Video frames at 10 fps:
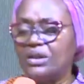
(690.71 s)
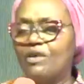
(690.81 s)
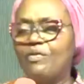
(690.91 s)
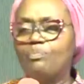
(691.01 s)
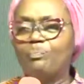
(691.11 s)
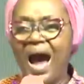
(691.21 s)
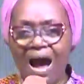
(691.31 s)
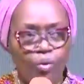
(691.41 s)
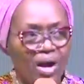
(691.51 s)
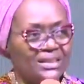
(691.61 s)
Whatever
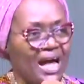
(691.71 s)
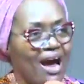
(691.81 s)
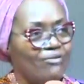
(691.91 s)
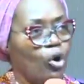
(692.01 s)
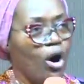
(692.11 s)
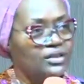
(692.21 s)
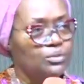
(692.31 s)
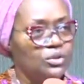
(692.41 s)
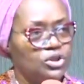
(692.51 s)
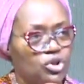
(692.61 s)
powers that have
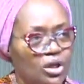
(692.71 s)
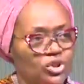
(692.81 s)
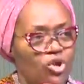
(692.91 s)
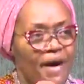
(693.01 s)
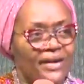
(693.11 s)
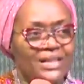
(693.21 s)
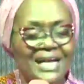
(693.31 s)
caught me short,